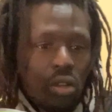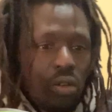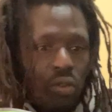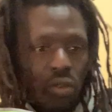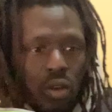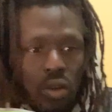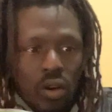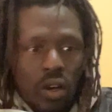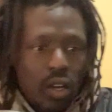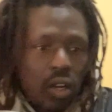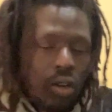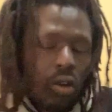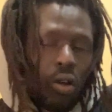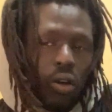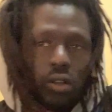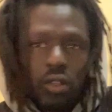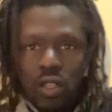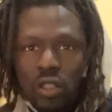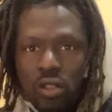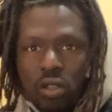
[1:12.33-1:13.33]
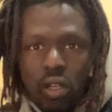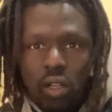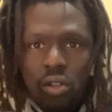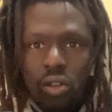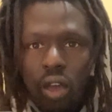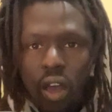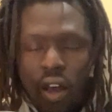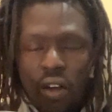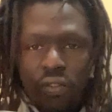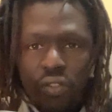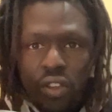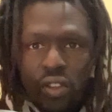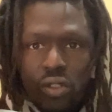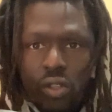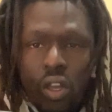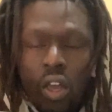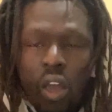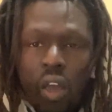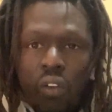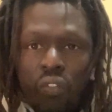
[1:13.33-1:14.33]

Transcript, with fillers: if you're running long distance, you have this.